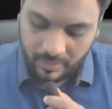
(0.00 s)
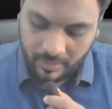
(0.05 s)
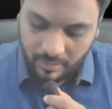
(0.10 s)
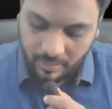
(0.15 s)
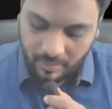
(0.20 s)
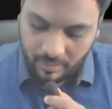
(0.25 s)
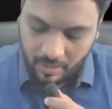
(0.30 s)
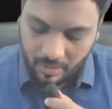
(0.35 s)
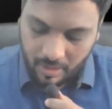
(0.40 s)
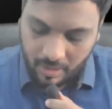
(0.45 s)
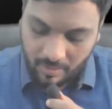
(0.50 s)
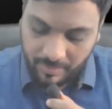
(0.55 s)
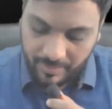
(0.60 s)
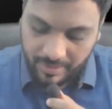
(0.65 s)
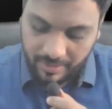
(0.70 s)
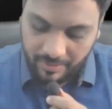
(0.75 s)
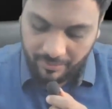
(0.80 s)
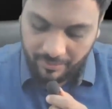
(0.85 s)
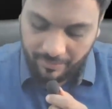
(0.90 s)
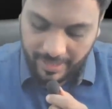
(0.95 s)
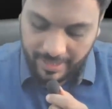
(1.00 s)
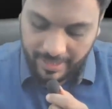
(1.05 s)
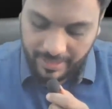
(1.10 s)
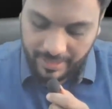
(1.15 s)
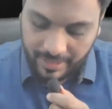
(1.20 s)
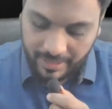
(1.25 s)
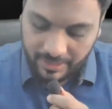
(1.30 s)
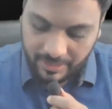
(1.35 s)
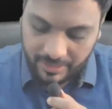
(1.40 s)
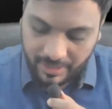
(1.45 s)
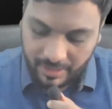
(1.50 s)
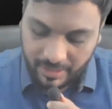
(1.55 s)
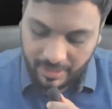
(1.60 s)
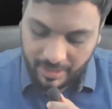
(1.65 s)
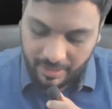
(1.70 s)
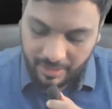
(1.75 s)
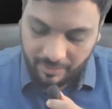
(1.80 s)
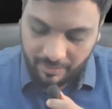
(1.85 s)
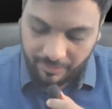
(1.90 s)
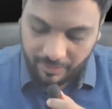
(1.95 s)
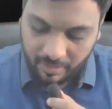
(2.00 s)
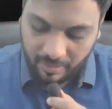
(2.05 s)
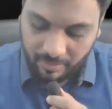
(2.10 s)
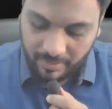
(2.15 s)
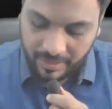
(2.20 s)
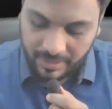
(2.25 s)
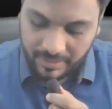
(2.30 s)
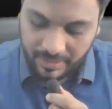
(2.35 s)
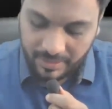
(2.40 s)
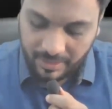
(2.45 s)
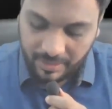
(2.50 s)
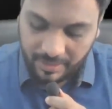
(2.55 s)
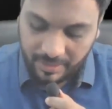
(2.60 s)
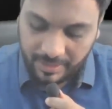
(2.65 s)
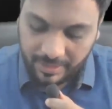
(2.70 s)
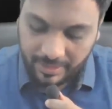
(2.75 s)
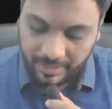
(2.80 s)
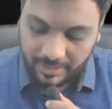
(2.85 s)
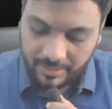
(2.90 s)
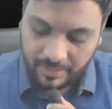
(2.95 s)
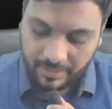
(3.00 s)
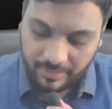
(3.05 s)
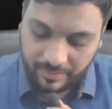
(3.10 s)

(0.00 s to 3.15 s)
Common financial information needs